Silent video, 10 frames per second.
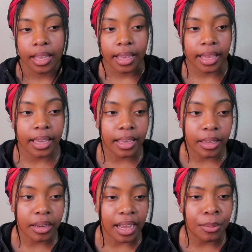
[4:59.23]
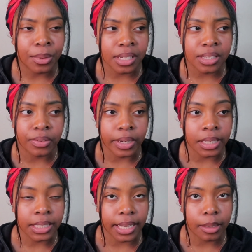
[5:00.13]
and I was very
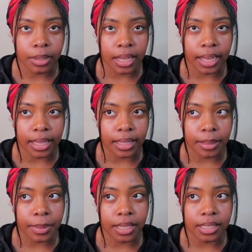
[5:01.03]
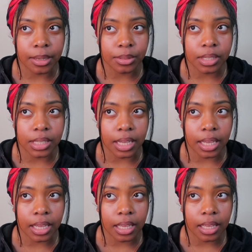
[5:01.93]
scared when I got there because I was just
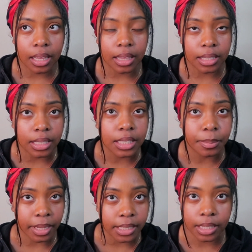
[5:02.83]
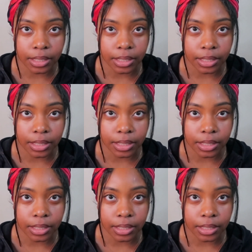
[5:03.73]
like, this is plastic